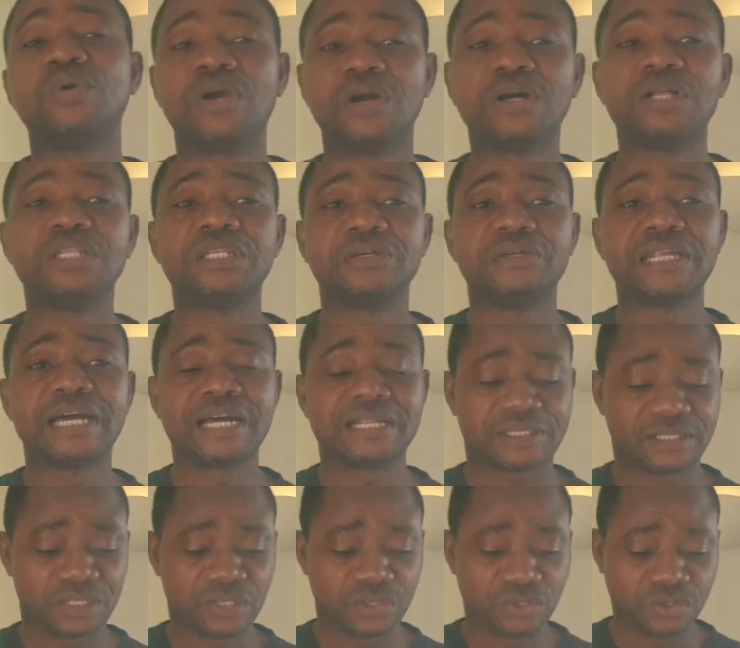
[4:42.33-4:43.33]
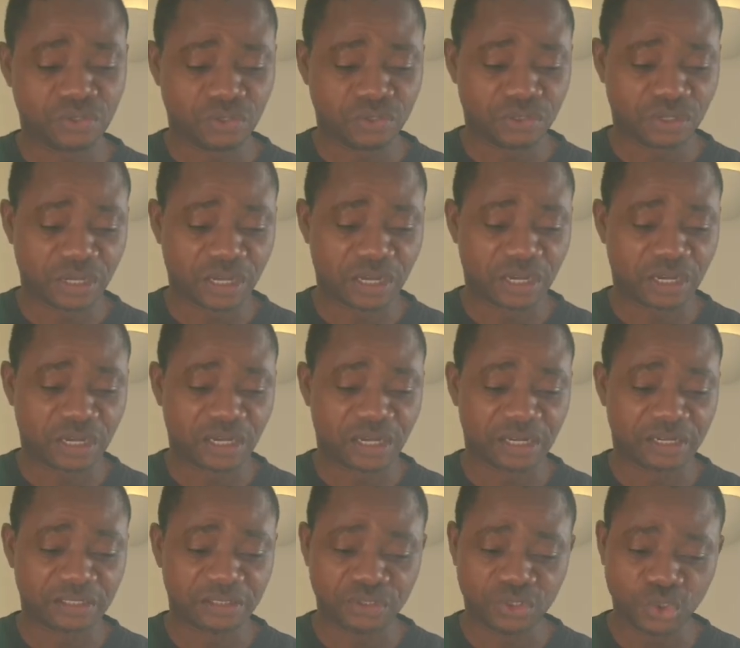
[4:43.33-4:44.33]
We all know that
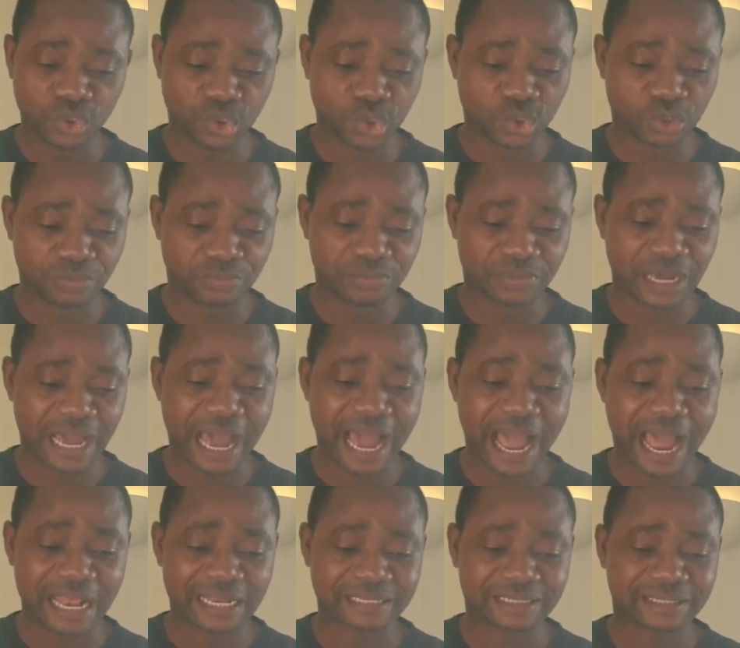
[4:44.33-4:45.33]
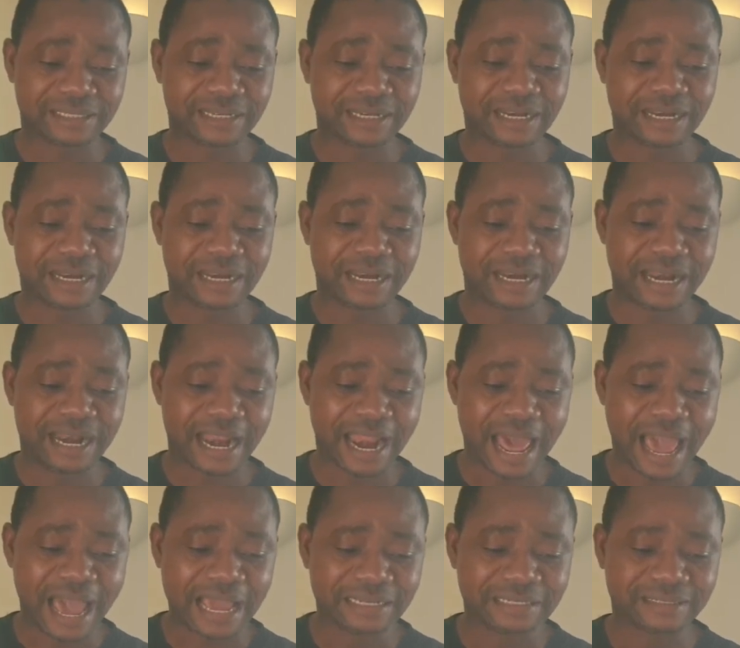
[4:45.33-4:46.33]
YouTube is
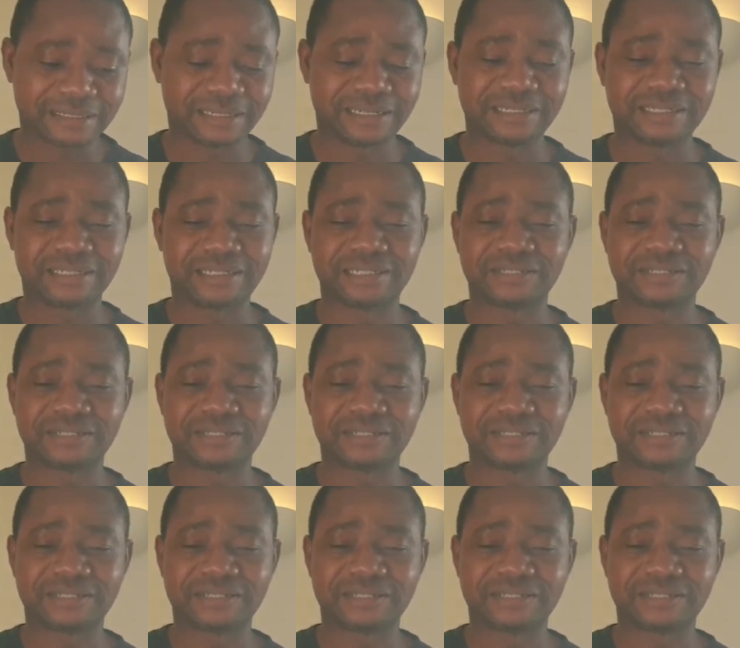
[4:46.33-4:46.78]
the